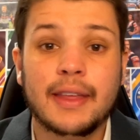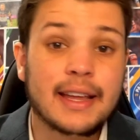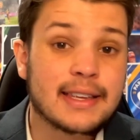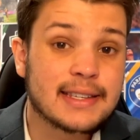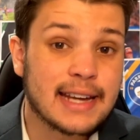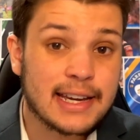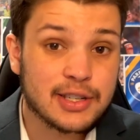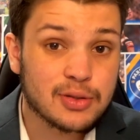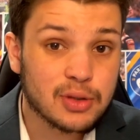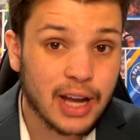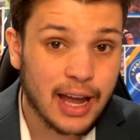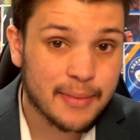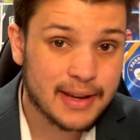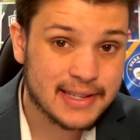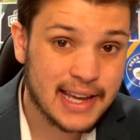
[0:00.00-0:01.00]
international
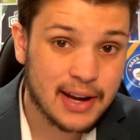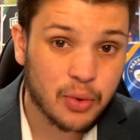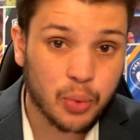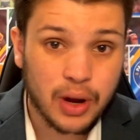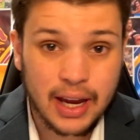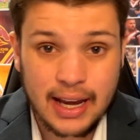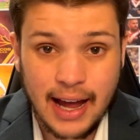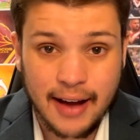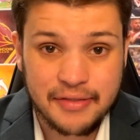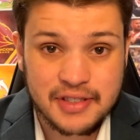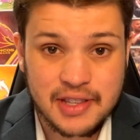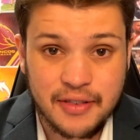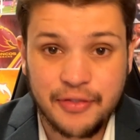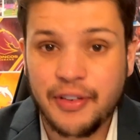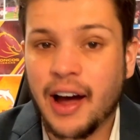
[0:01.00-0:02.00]
game has had a win
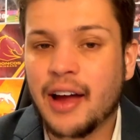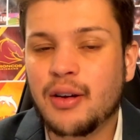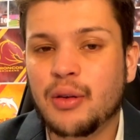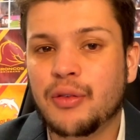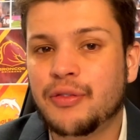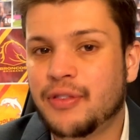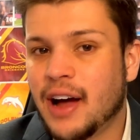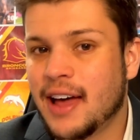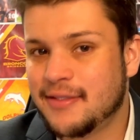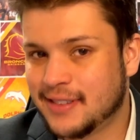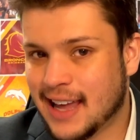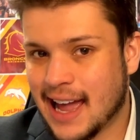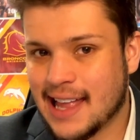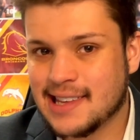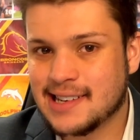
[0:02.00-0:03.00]
after the final 5
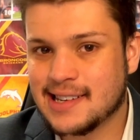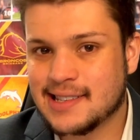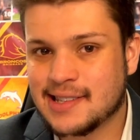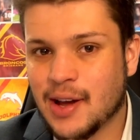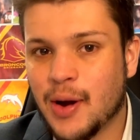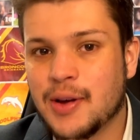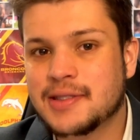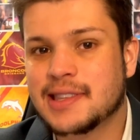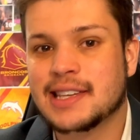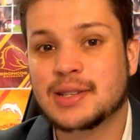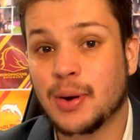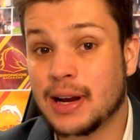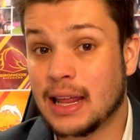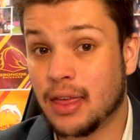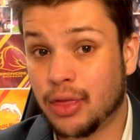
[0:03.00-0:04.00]
candidates to host the
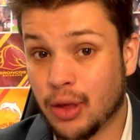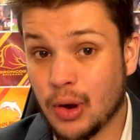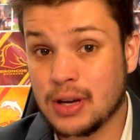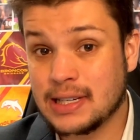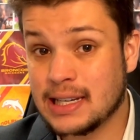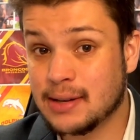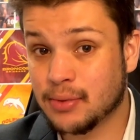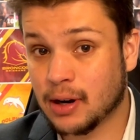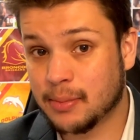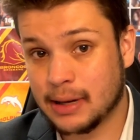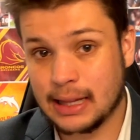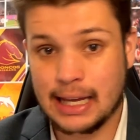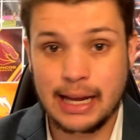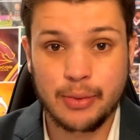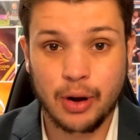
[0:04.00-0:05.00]
2030
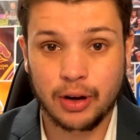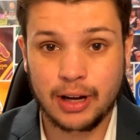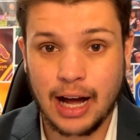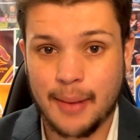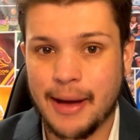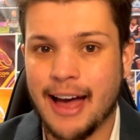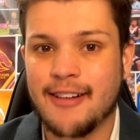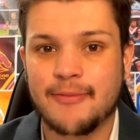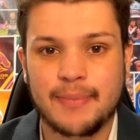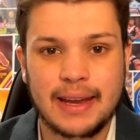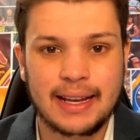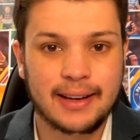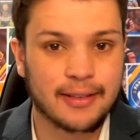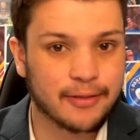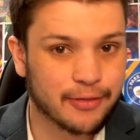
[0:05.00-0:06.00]
Rugby League World Cup have
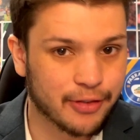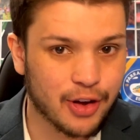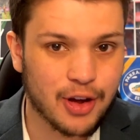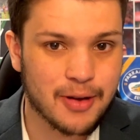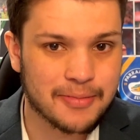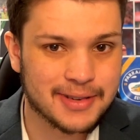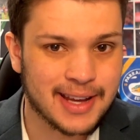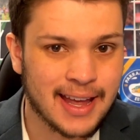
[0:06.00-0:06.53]
been confirmed,